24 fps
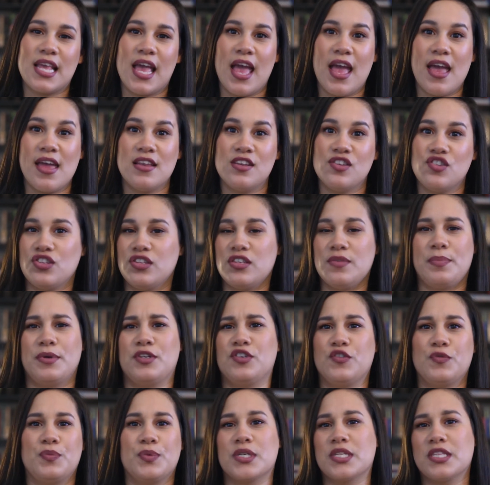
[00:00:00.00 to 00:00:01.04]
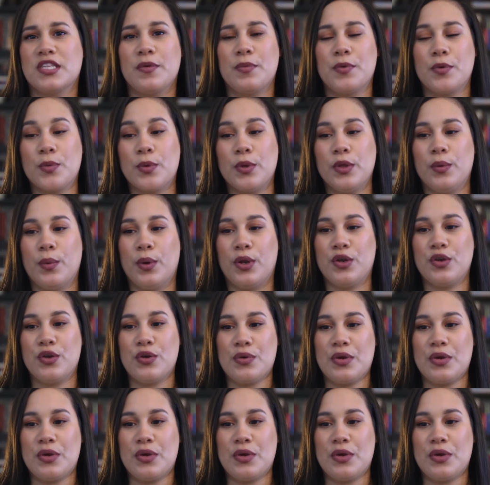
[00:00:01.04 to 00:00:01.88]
and just a bunch of books I've been really wanting to